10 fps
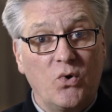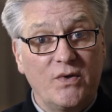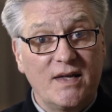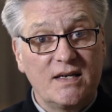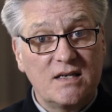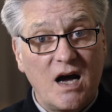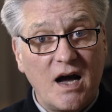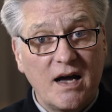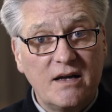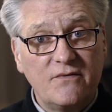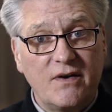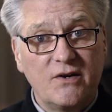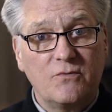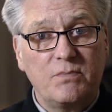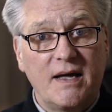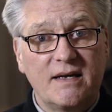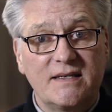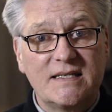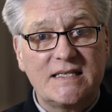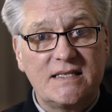When they die,
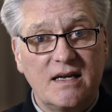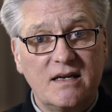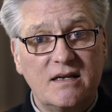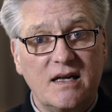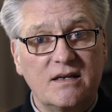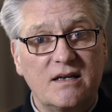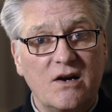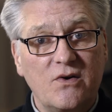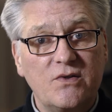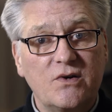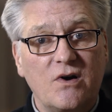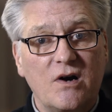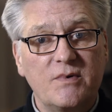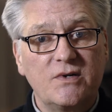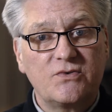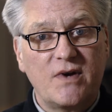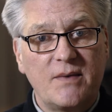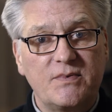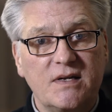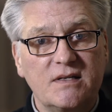phytoplankton sink and carry the carbon
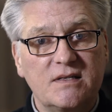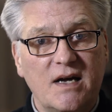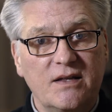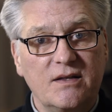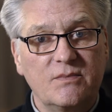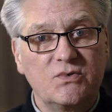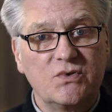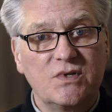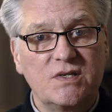trapped inside them to the